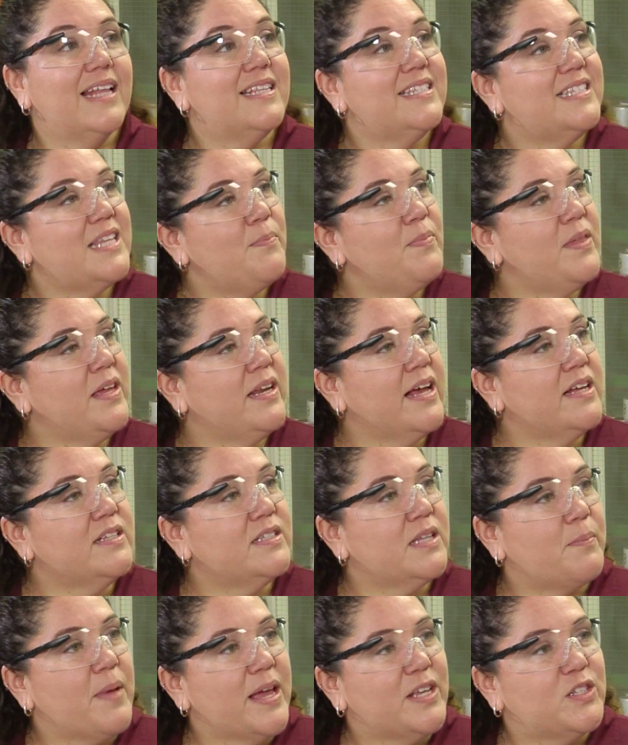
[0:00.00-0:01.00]
And something
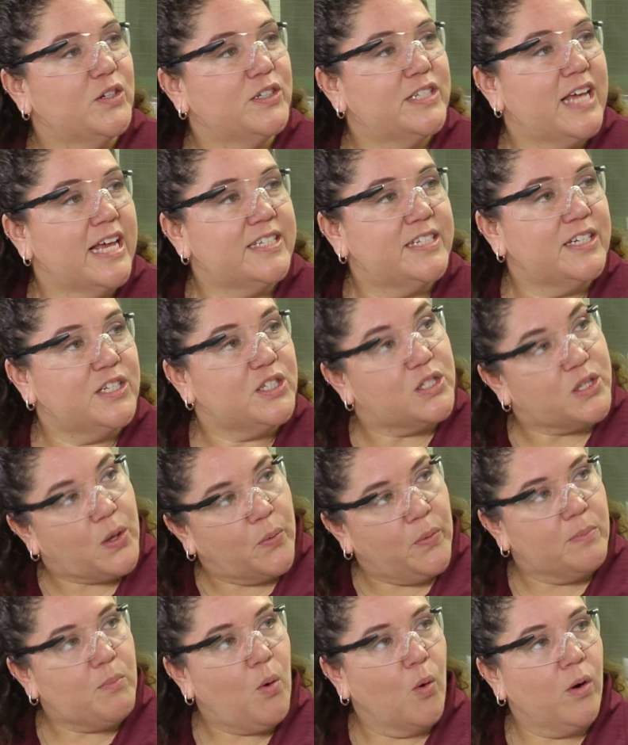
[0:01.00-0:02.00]
else that makes our testing
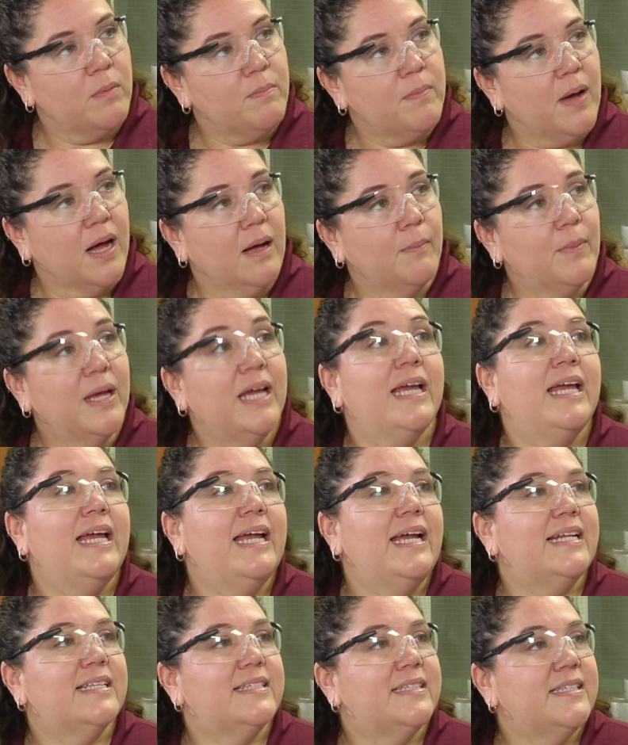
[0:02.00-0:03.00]
so important, Bob,
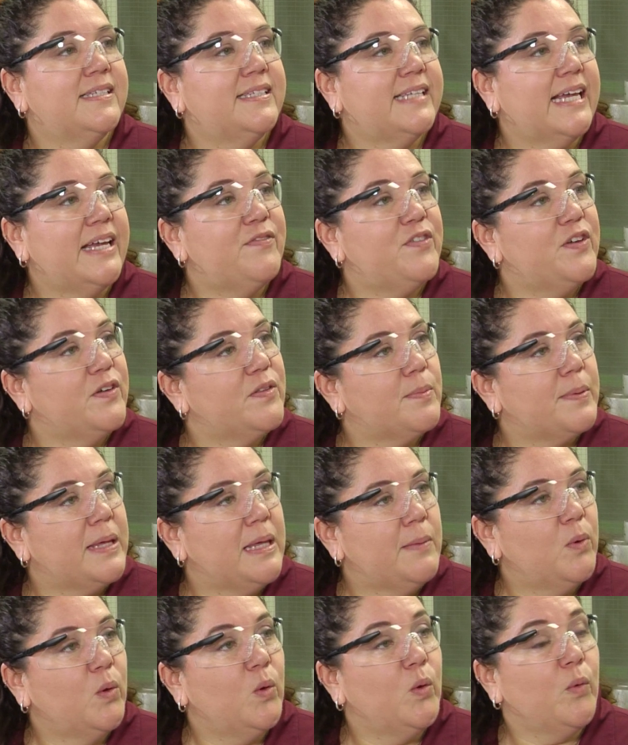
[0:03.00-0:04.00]
it's the safety of the
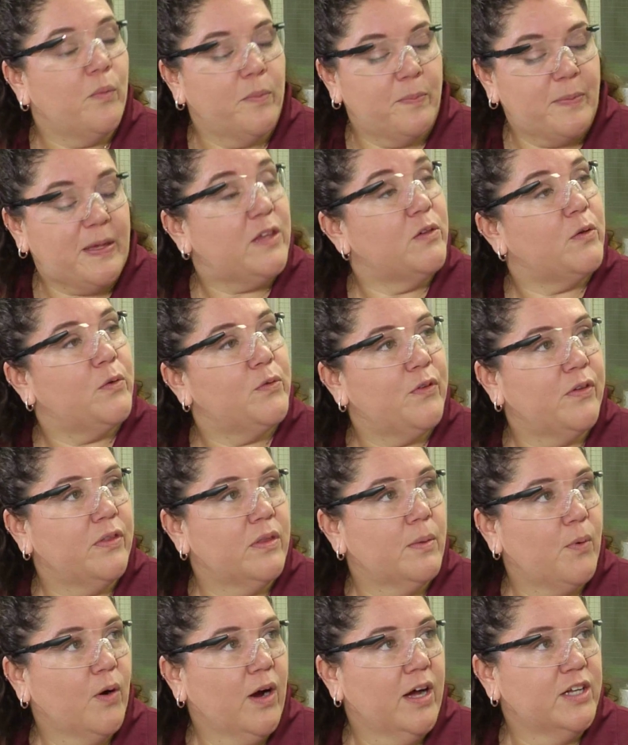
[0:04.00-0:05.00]
people who will be
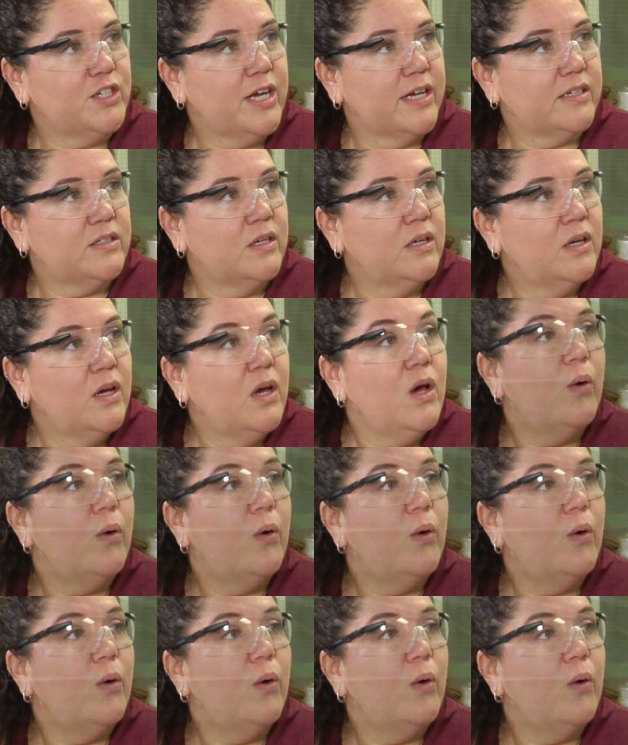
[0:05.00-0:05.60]
using the project.